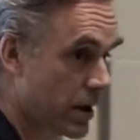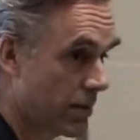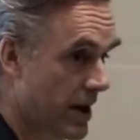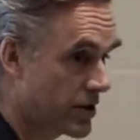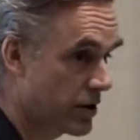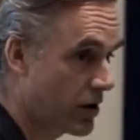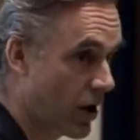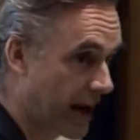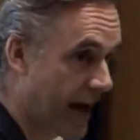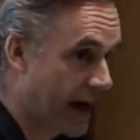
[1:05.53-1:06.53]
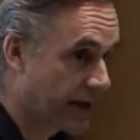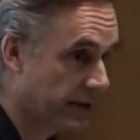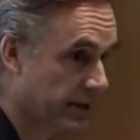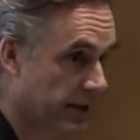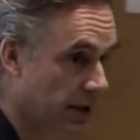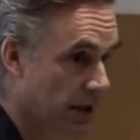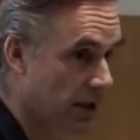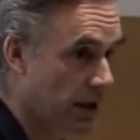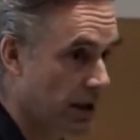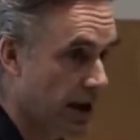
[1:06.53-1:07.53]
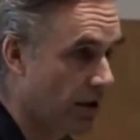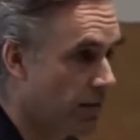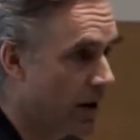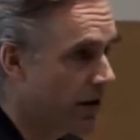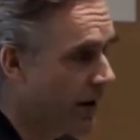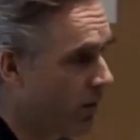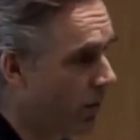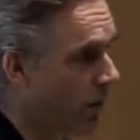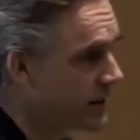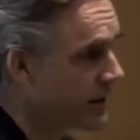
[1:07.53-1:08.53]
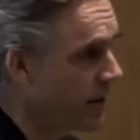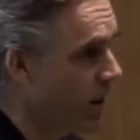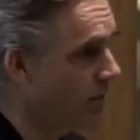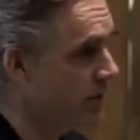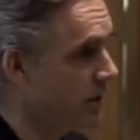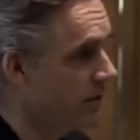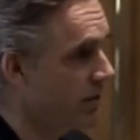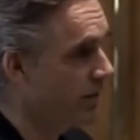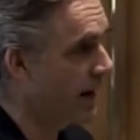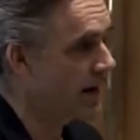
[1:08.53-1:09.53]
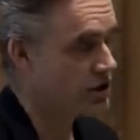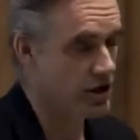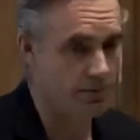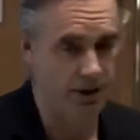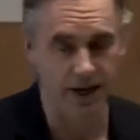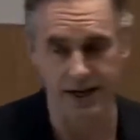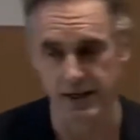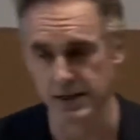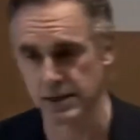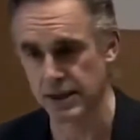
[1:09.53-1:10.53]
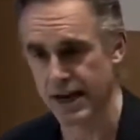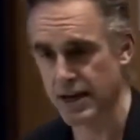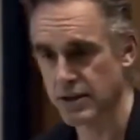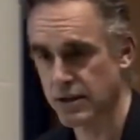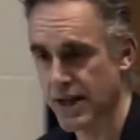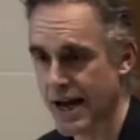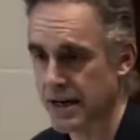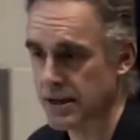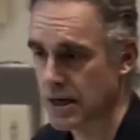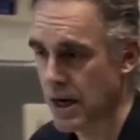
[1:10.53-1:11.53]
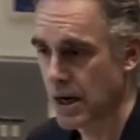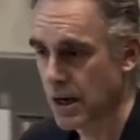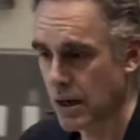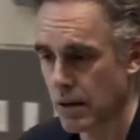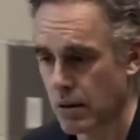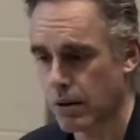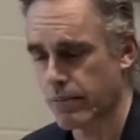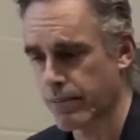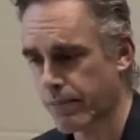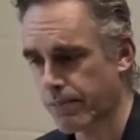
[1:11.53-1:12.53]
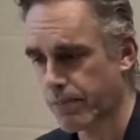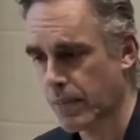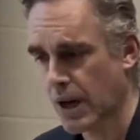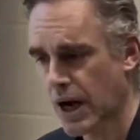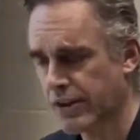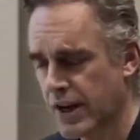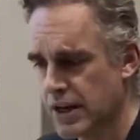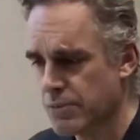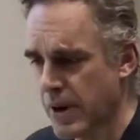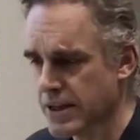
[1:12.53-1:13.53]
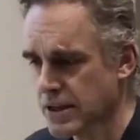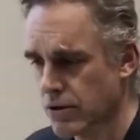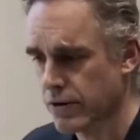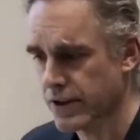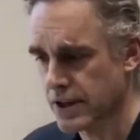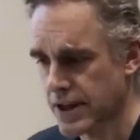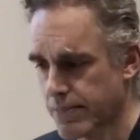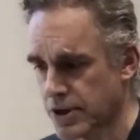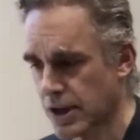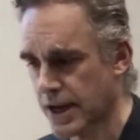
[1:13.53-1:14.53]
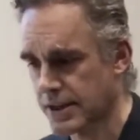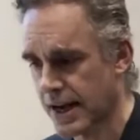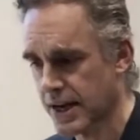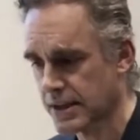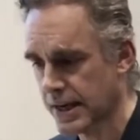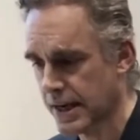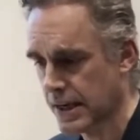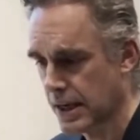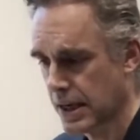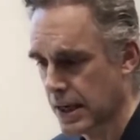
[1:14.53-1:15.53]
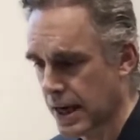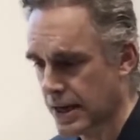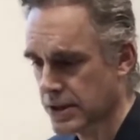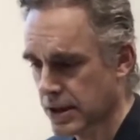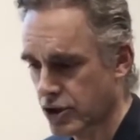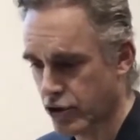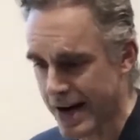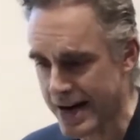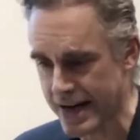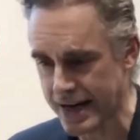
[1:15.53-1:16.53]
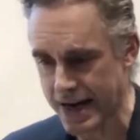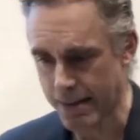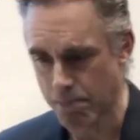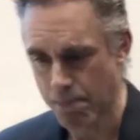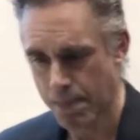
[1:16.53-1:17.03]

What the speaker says: It makes you callous. Now you might think, well, what's the opposite of compassion and politeness? And the answer to that is, I think it's best sort of conceptualized as a trading game.